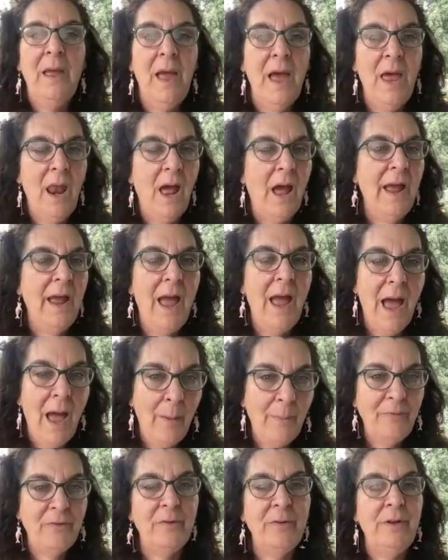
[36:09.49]
And I
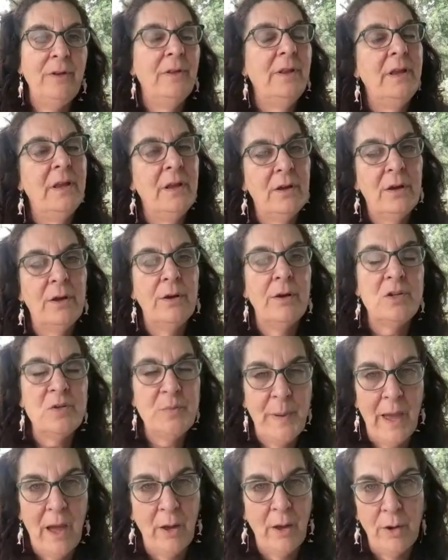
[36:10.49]
absolutely encourage
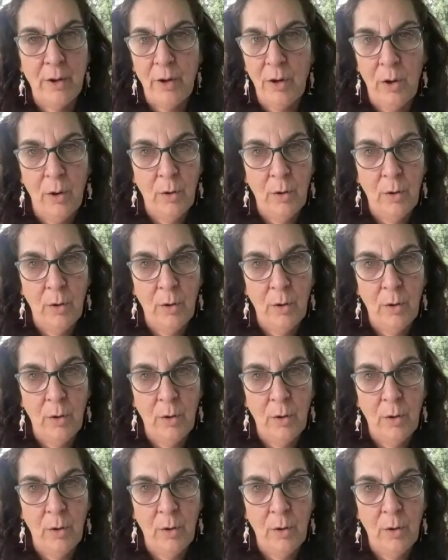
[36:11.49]
powder